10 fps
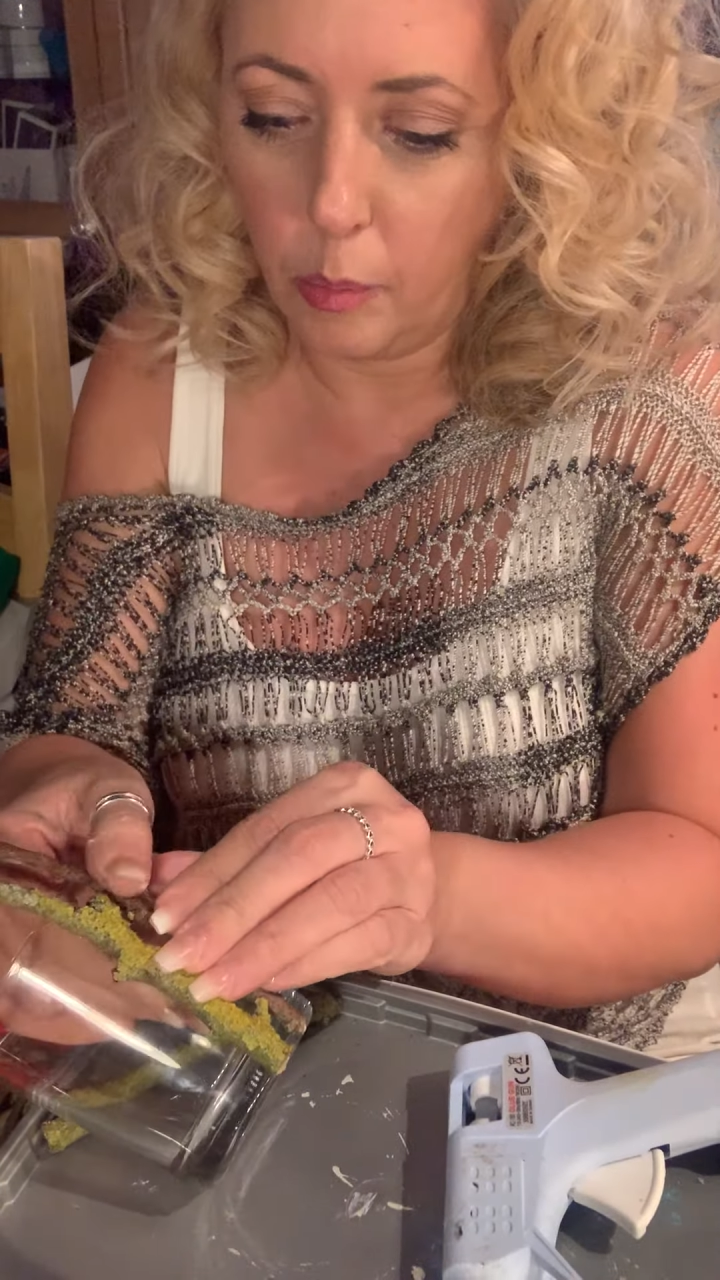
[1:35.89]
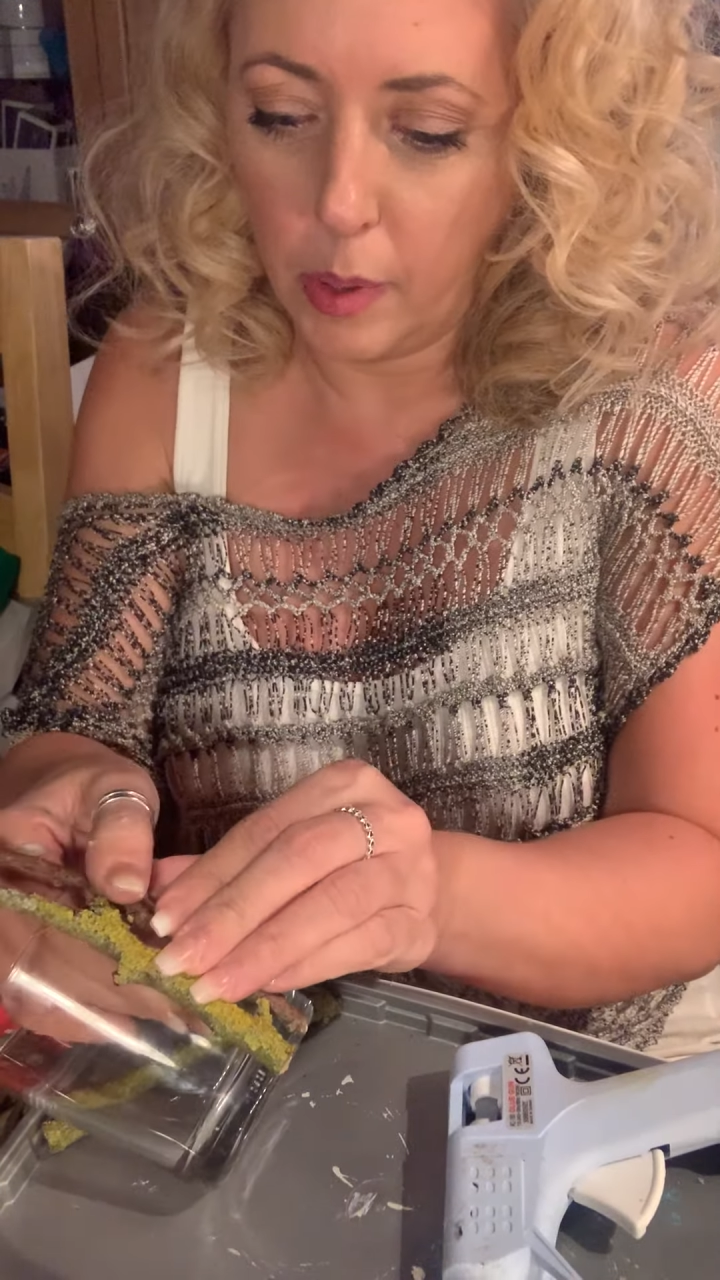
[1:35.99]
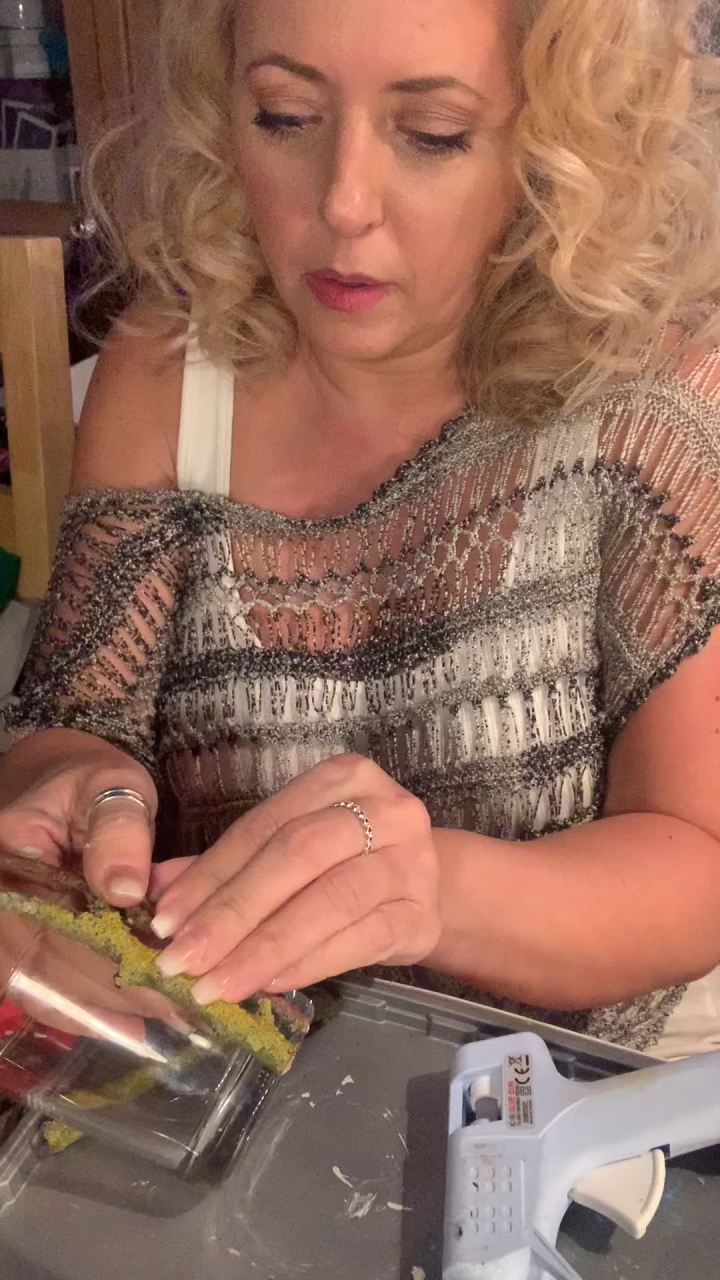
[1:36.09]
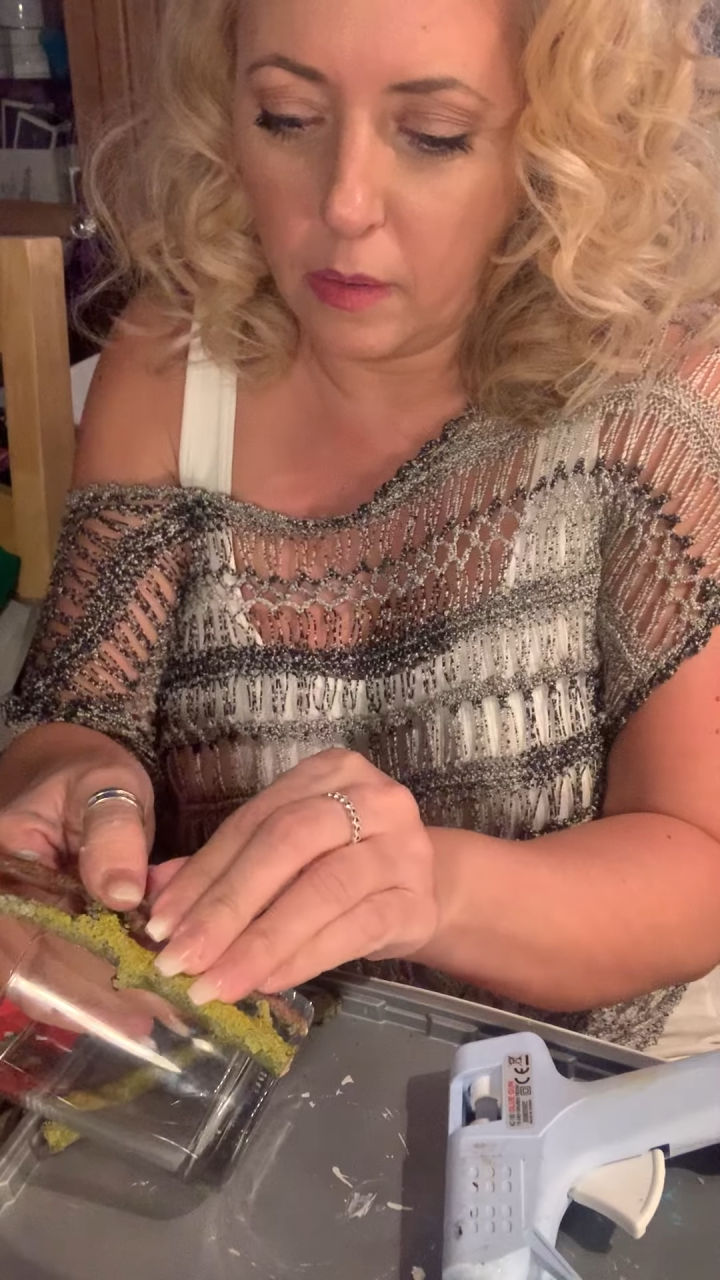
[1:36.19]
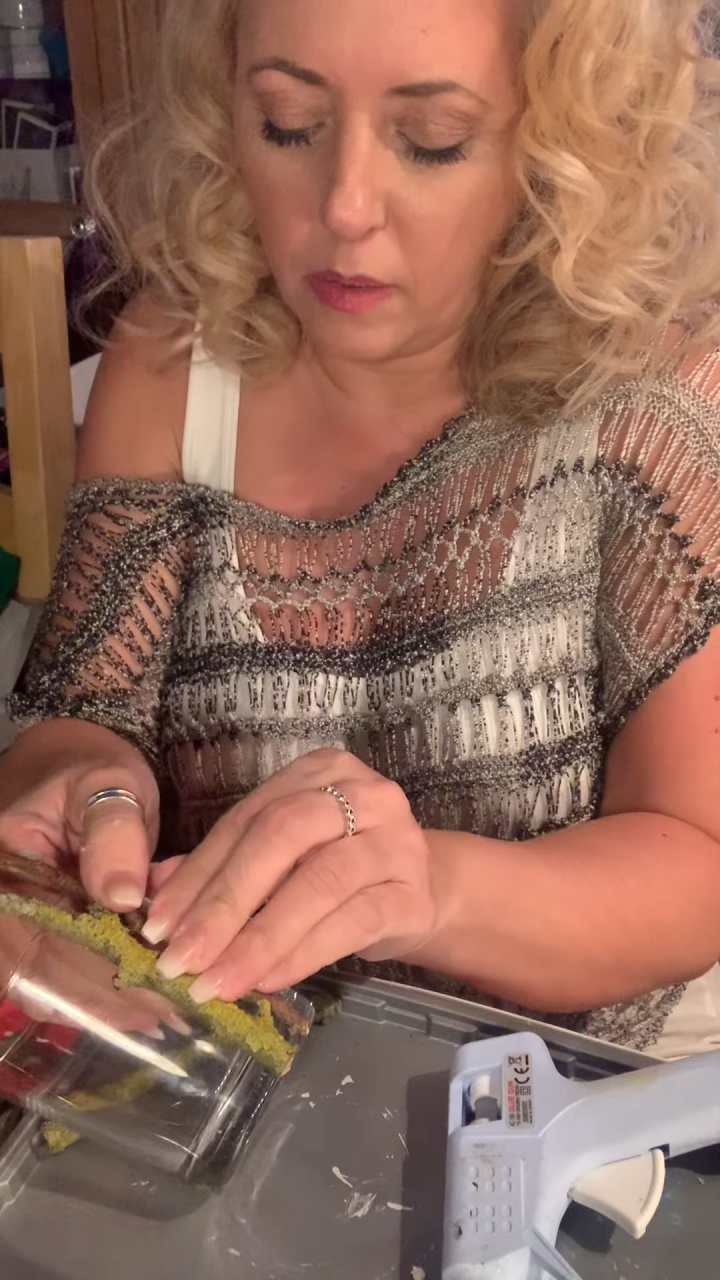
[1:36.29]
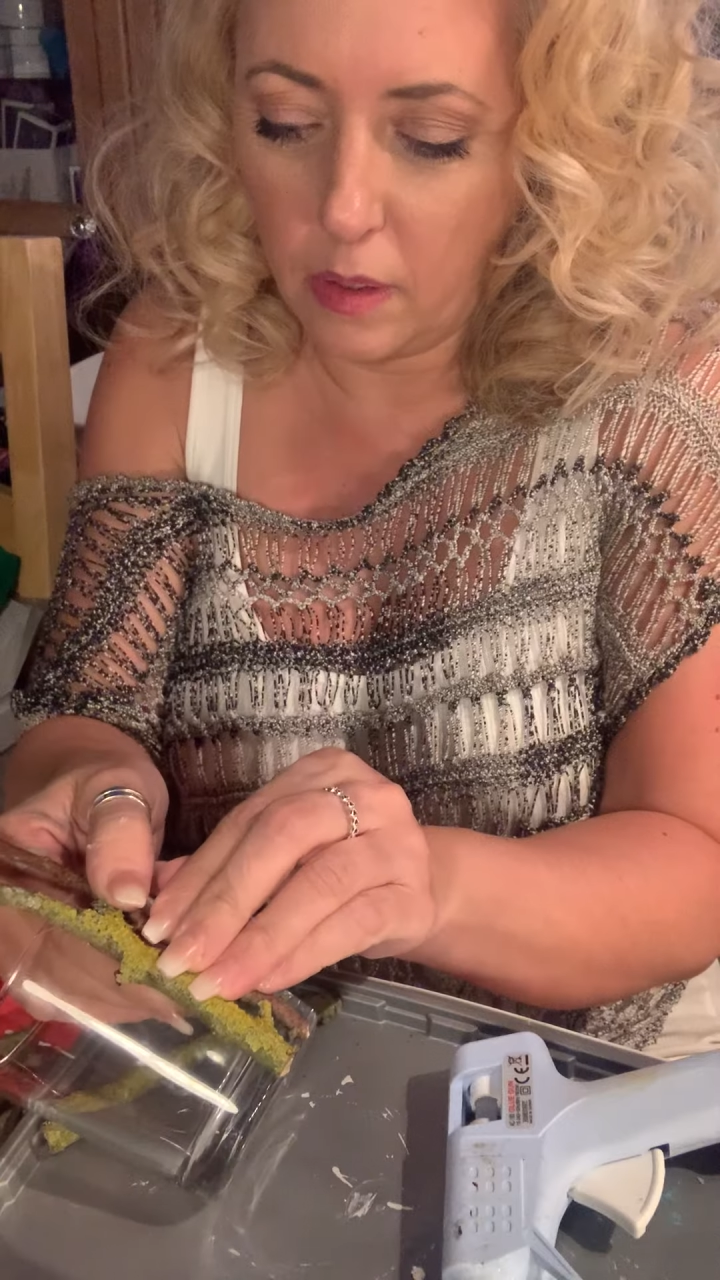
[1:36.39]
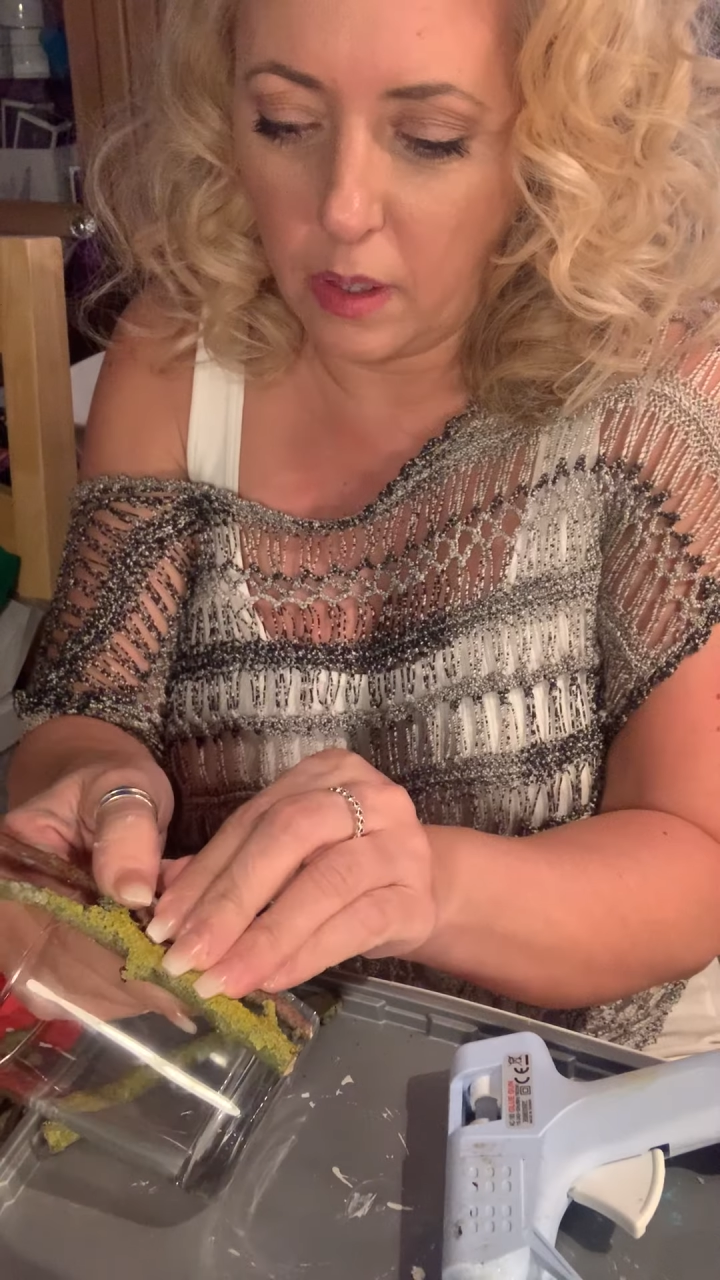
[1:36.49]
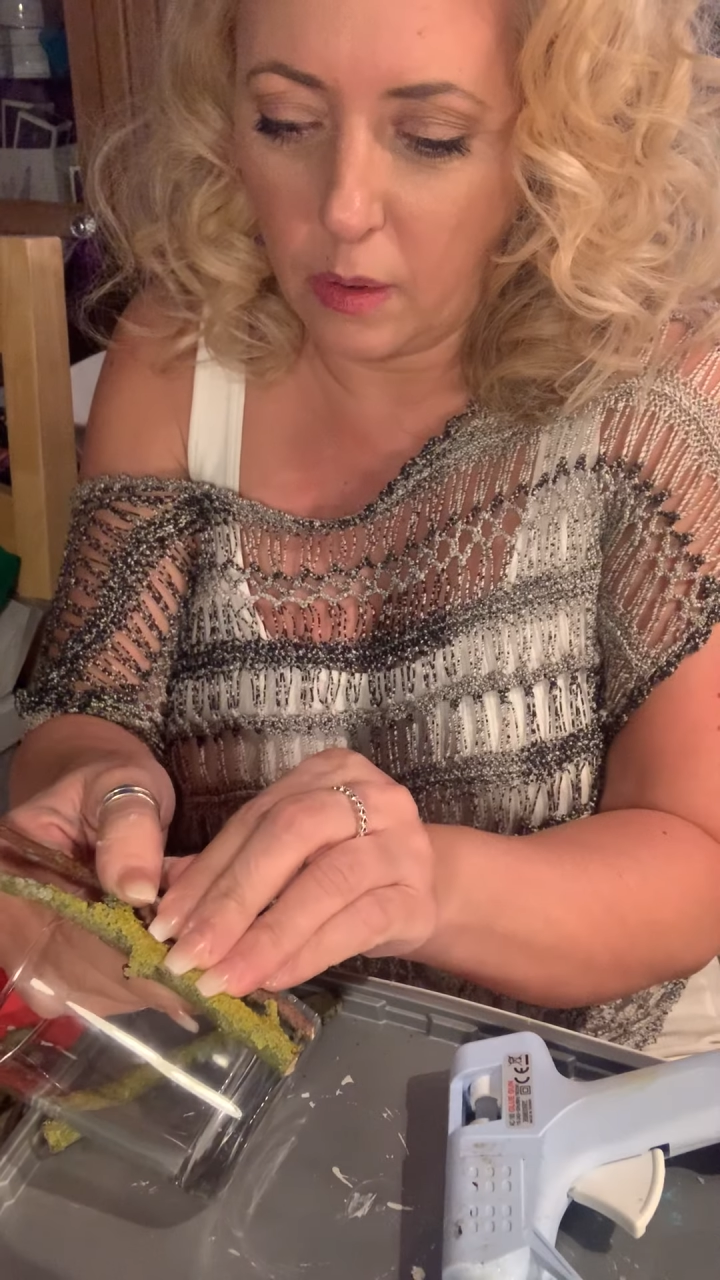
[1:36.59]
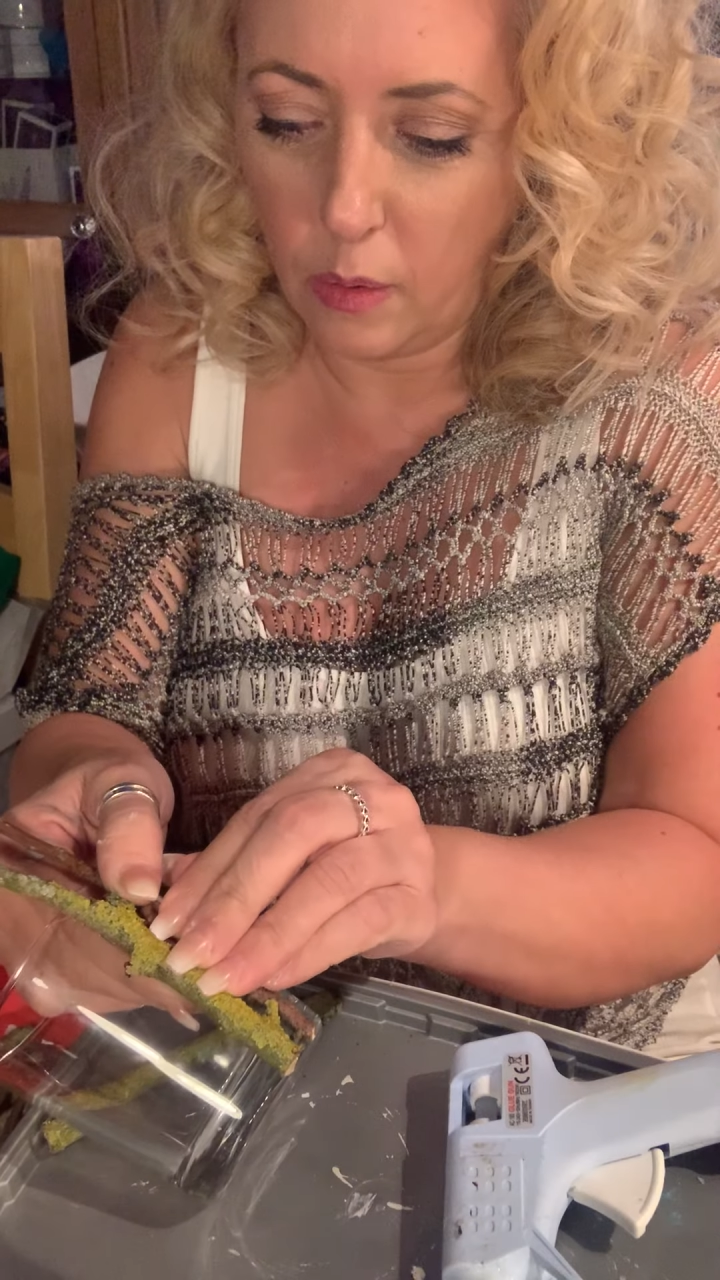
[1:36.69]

bits of stick